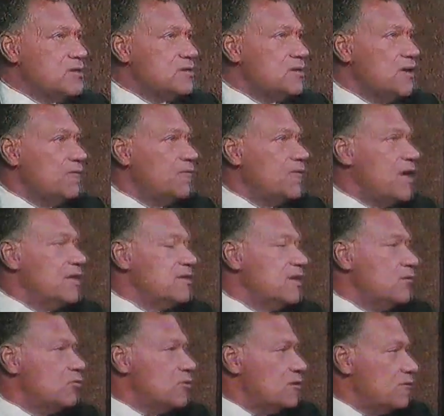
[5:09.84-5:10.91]
they felt
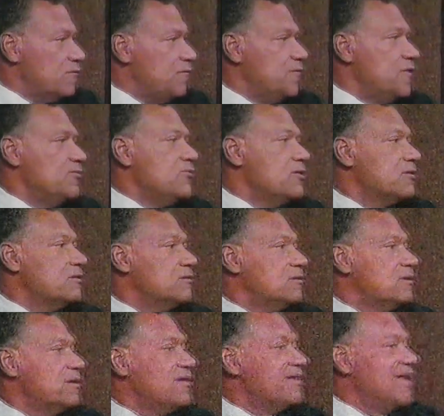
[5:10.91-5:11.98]
they were inferior,
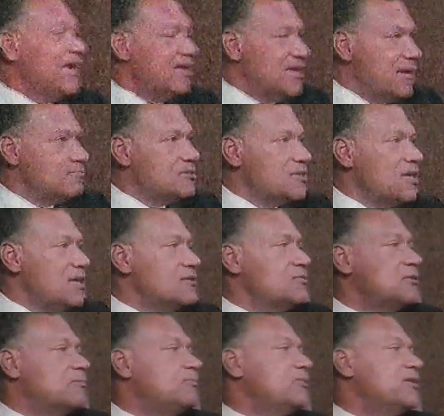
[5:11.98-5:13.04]
they themselves
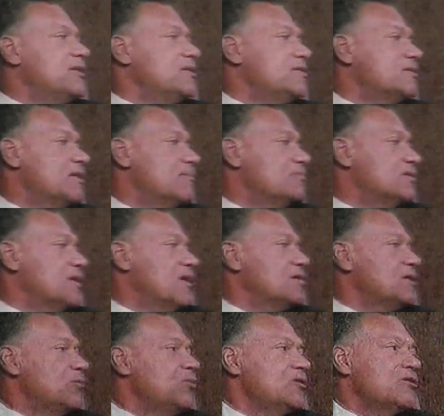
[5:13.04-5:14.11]
would police themselves.
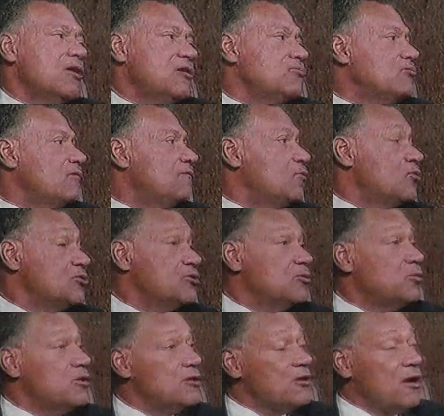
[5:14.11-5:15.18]
They would not revolt. You
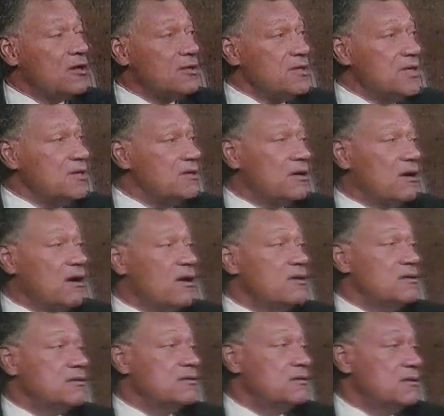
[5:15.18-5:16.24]
would not need a
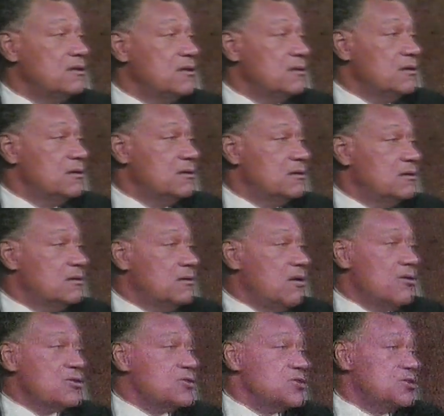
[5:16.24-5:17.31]
gun
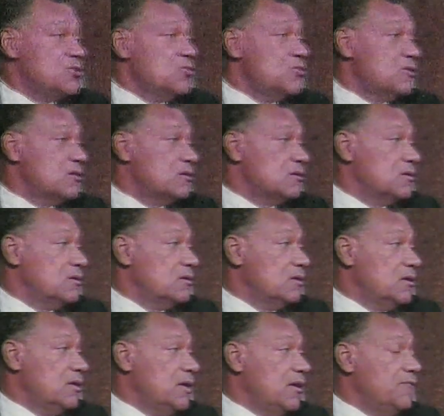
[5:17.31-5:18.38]
or a sword.
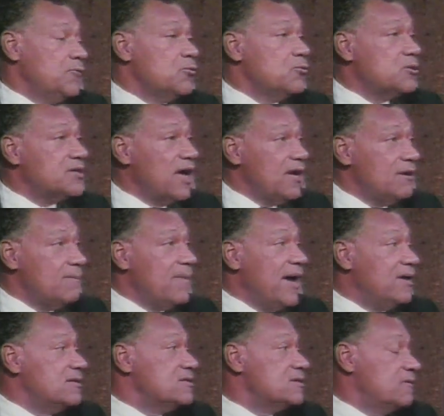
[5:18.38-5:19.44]
If you tell a
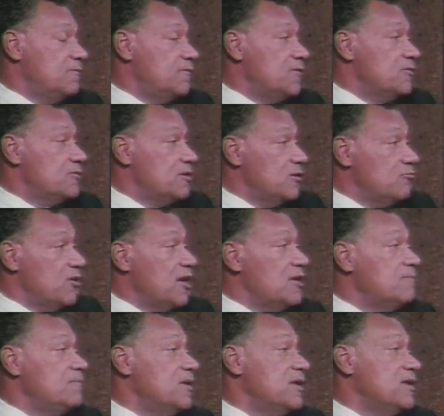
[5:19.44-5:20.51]
man he's inferior and he
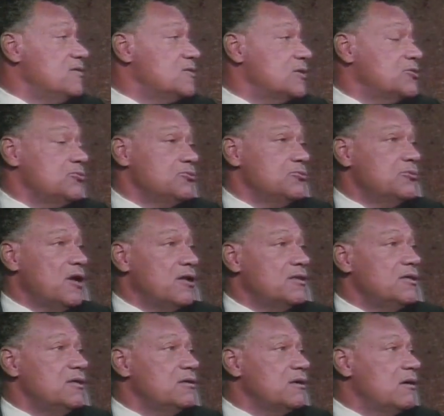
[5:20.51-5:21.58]
really believes it, you do
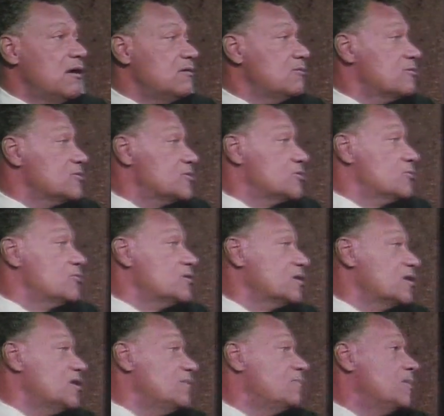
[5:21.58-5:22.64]
not need a gun or a sword to
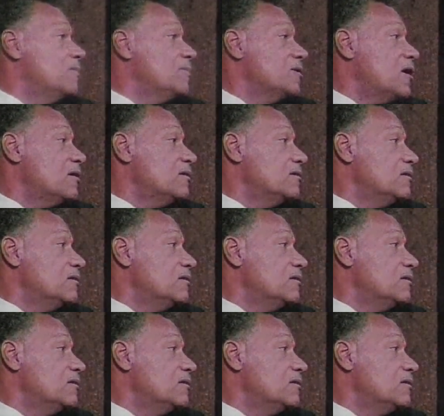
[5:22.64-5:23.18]
keep him down,